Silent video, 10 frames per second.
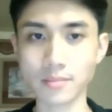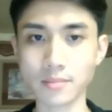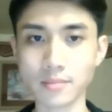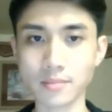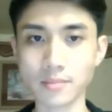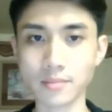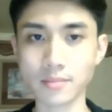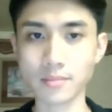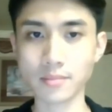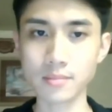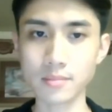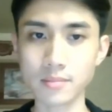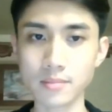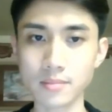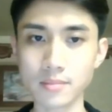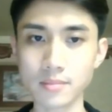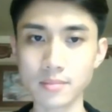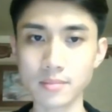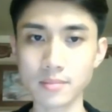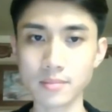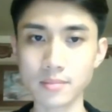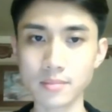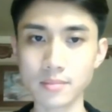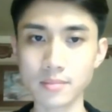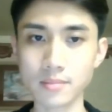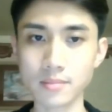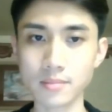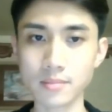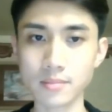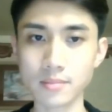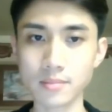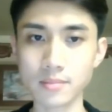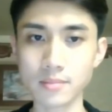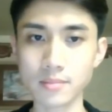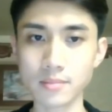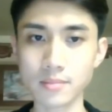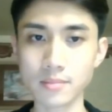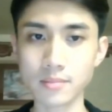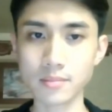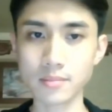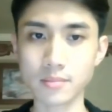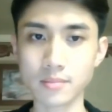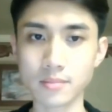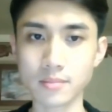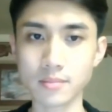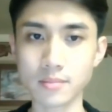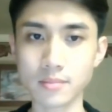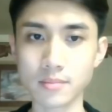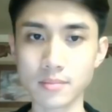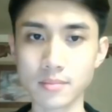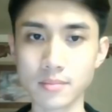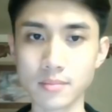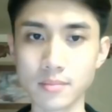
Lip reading: No words are spoken by the person on screen.